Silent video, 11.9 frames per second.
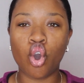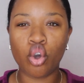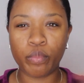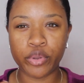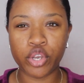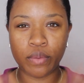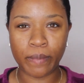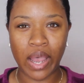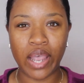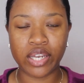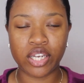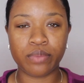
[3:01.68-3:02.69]
open your
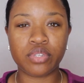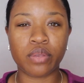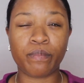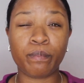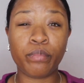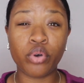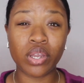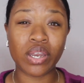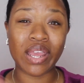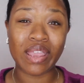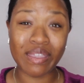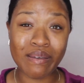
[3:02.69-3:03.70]
mind up to put
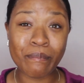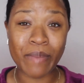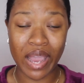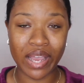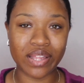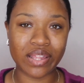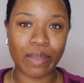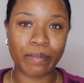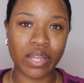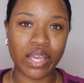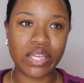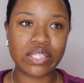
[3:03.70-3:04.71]
him back in that
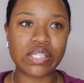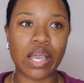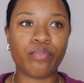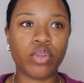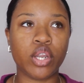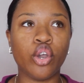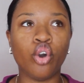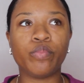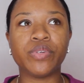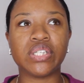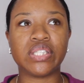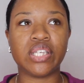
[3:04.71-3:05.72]
place i'm really
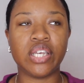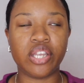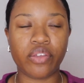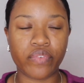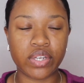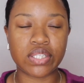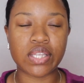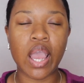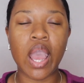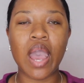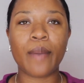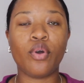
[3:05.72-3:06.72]
hoping to see a difference
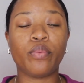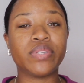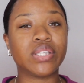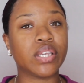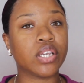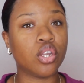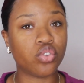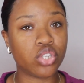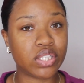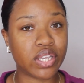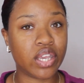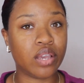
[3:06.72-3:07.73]
i'm hoping to get
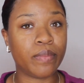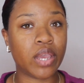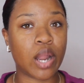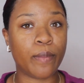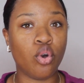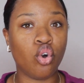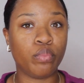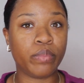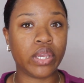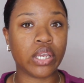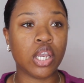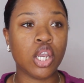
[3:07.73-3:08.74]
closer to him and i'm
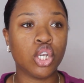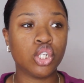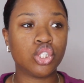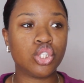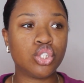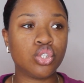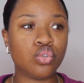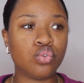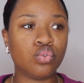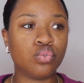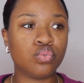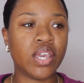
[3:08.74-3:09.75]
hoping
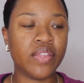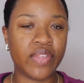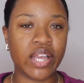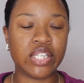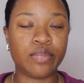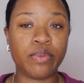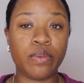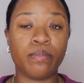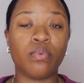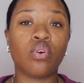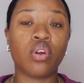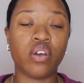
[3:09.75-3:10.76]
to get that to be
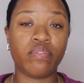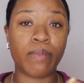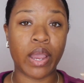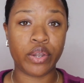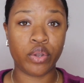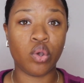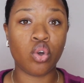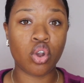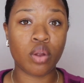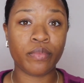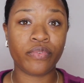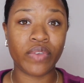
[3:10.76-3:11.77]
more of my
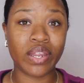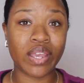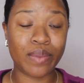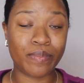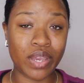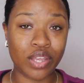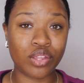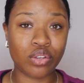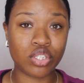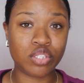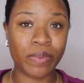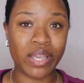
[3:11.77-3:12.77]
norm fitting him in
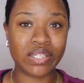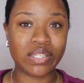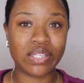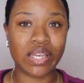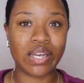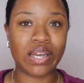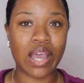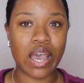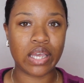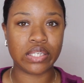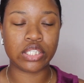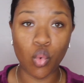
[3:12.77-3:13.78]
those spaces and
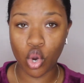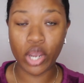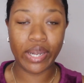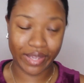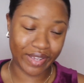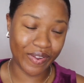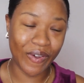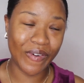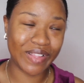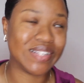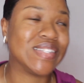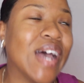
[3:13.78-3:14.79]
not wanting it
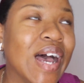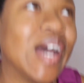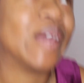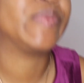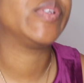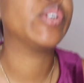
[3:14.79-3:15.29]
all the time you